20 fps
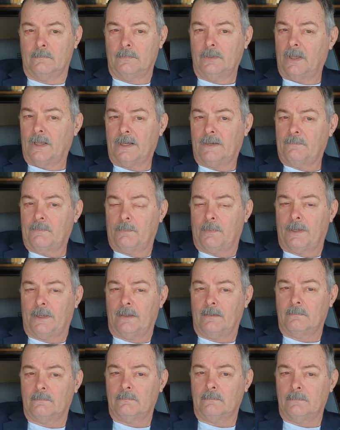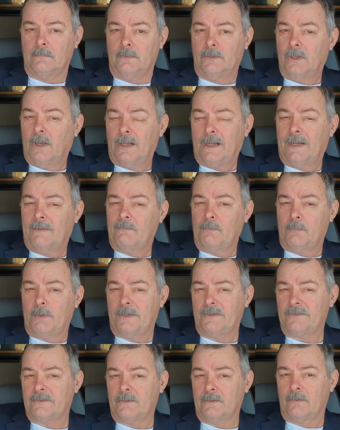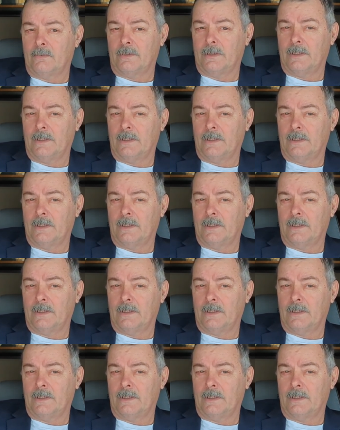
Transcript: Not everybody. Not everybody's going to go